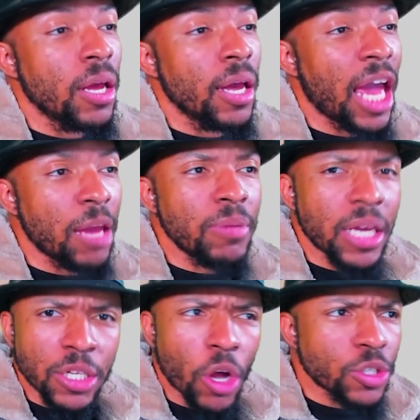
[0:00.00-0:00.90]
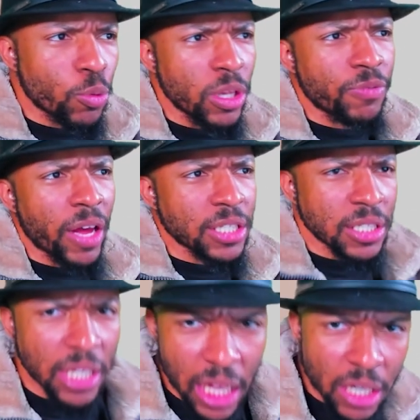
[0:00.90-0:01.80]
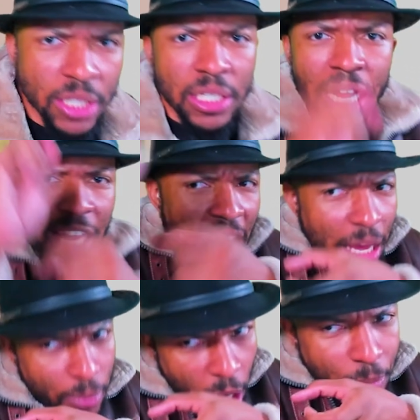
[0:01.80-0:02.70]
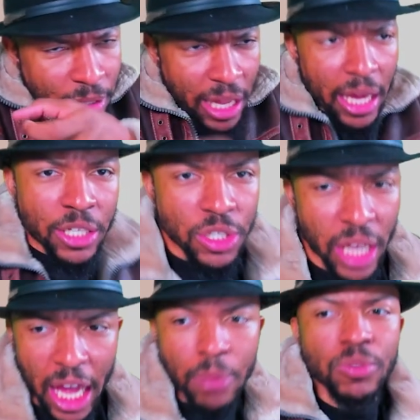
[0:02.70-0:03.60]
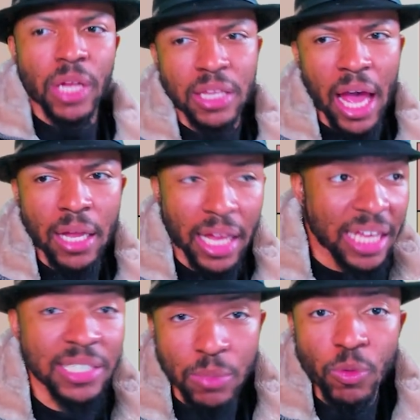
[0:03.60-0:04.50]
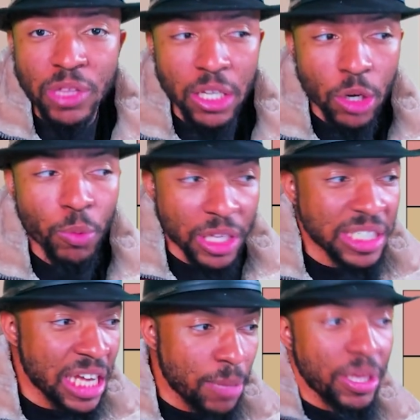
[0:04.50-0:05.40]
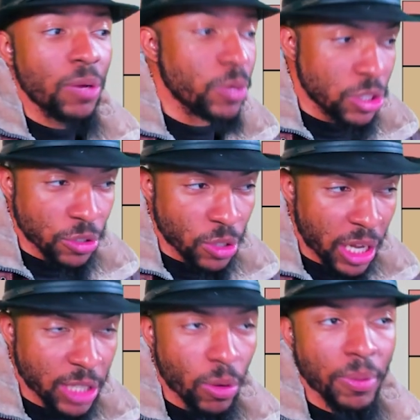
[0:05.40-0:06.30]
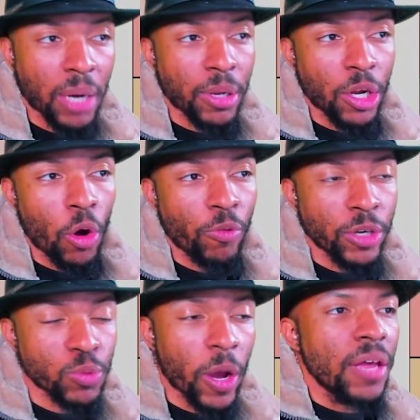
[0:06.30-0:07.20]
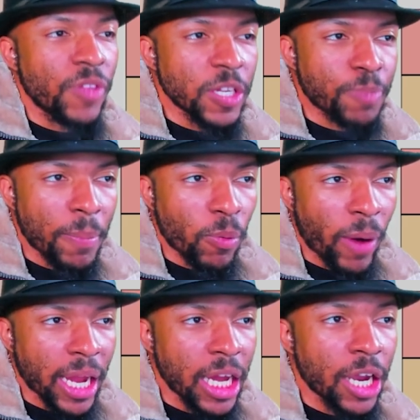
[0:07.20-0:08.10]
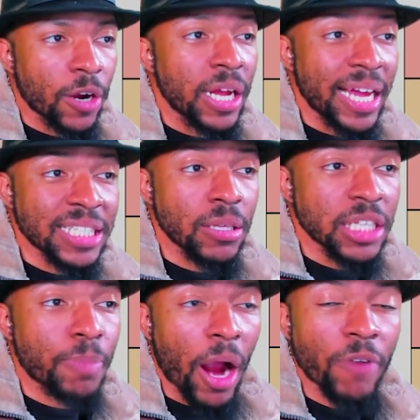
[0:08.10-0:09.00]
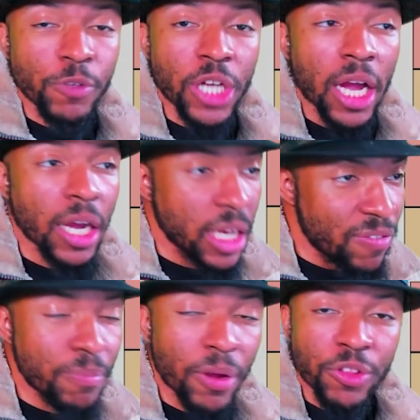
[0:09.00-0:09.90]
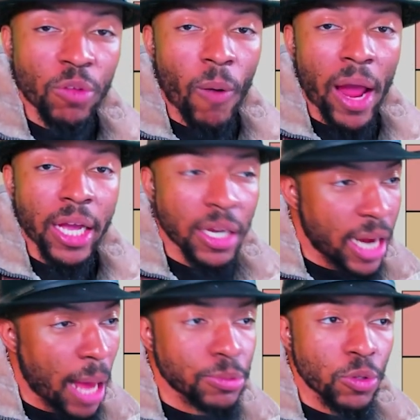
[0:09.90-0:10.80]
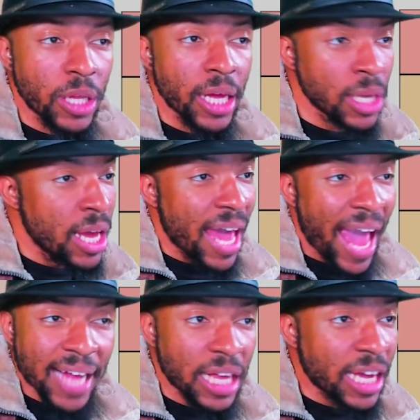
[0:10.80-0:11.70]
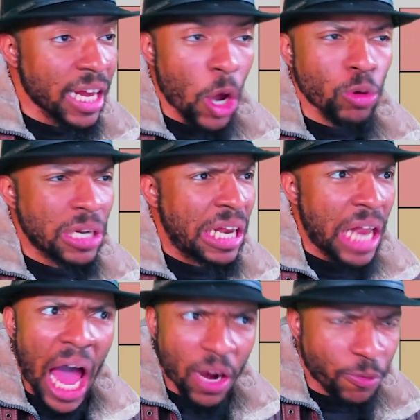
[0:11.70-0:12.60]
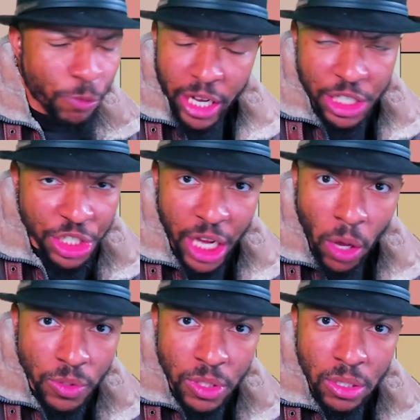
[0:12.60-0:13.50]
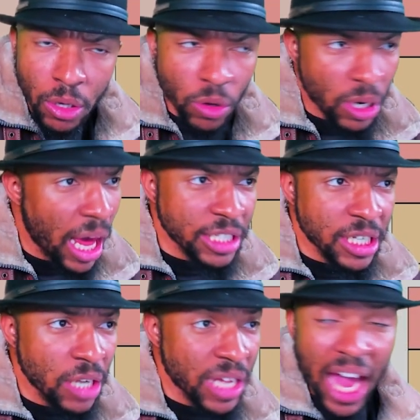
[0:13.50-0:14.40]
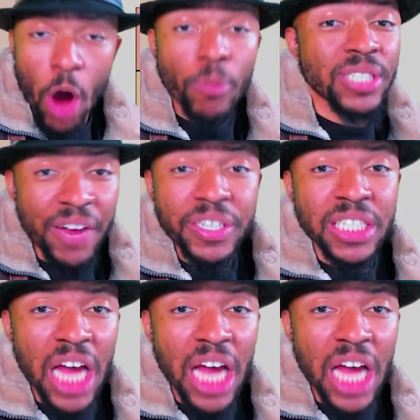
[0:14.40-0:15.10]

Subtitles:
Aiming it is also really fast because Leon doesn't like aim up like that. He just aims like that, like he's with the TMP, which is also the next weapon that I'm gonna go over as well. This puppy right here is a powerful shotgun, even better than the riot gun. It absolutely is. It can hold a lot of freaking shells. Almost every